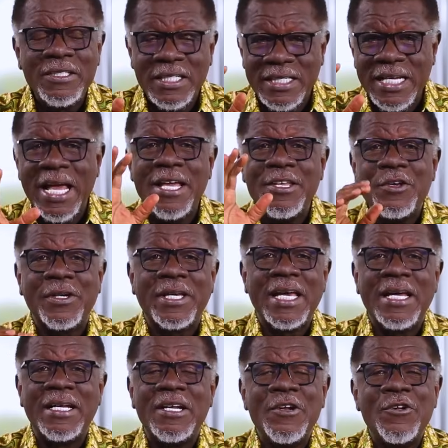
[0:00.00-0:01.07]
Today, you
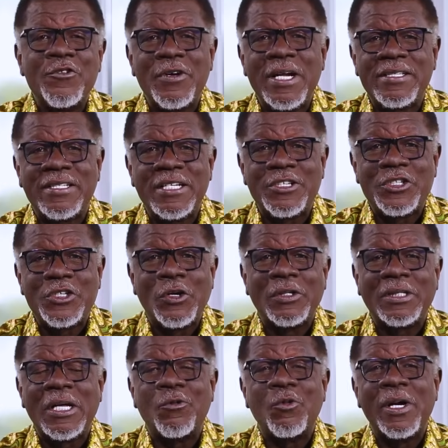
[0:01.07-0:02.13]
can rest
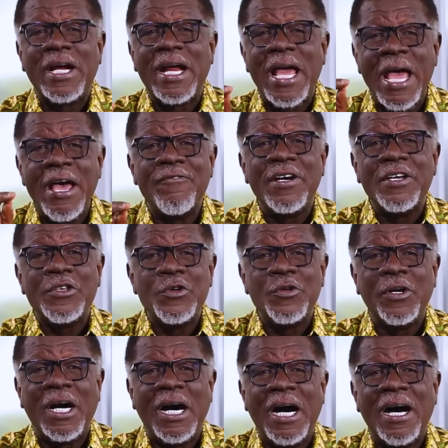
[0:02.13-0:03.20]
assured that wherever
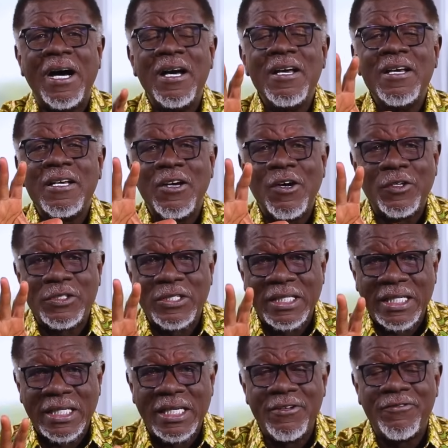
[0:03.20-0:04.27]
you are, God to
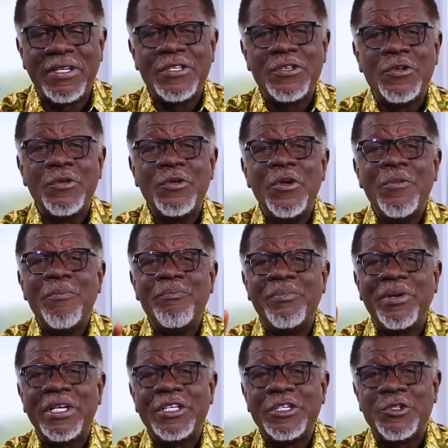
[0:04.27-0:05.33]
deliver you,
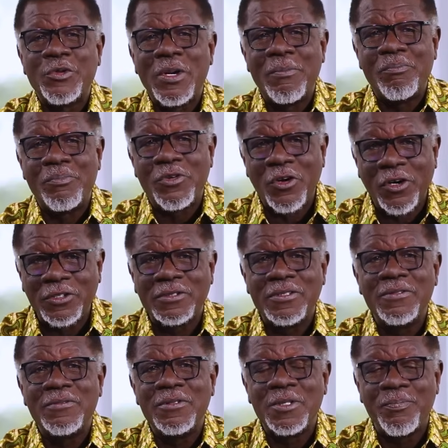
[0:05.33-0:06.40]
bring you to a broad
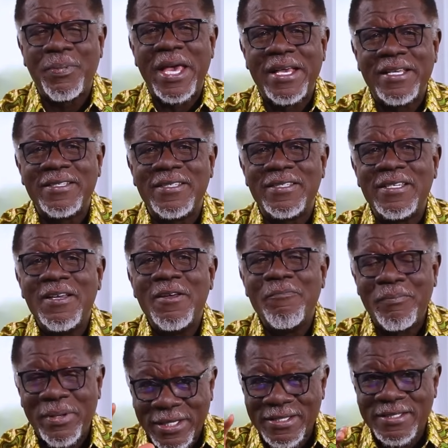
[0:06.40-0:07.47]
space
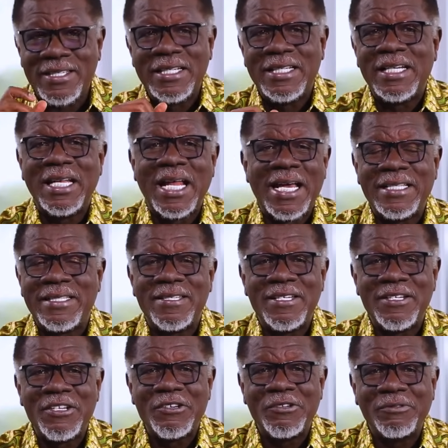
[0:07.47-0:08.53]
because he delights
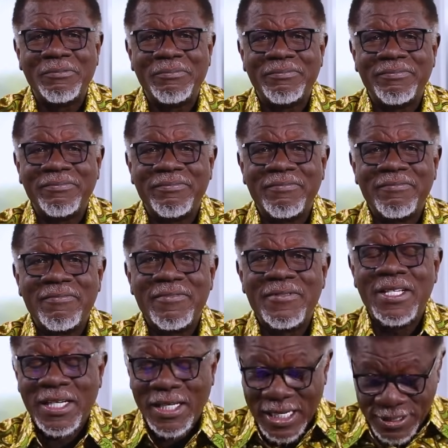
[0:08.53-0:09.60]
in you.
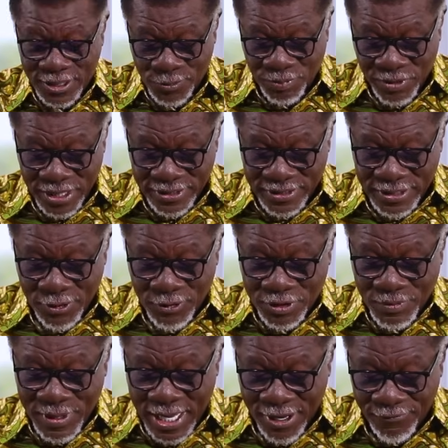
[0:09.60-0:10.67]
Let's pray. Say
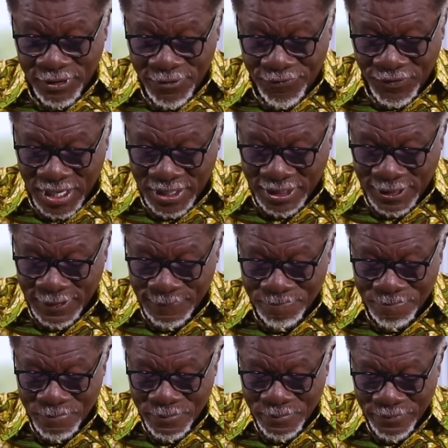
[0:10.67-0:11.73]
with me, Heavenly Father,
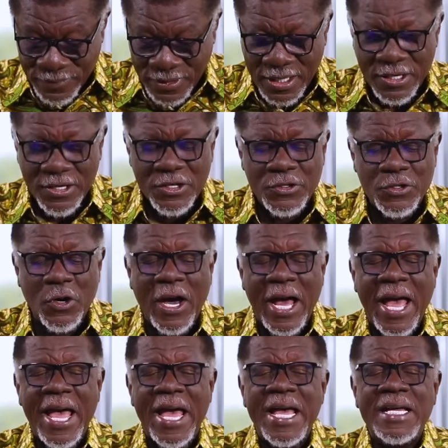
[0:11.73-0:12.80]
your
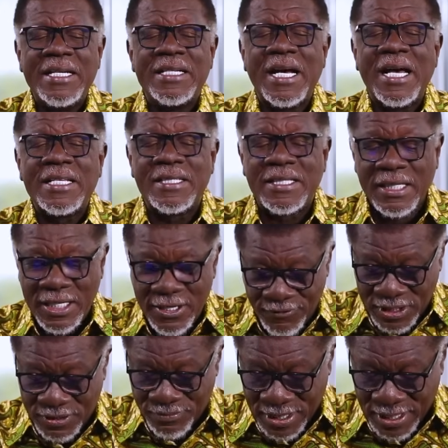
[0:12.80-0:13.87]
hand has
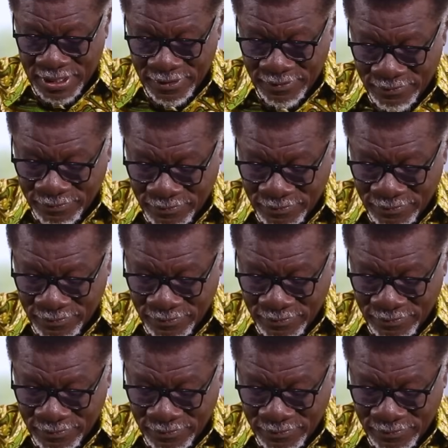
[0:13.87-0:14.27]
delivered me.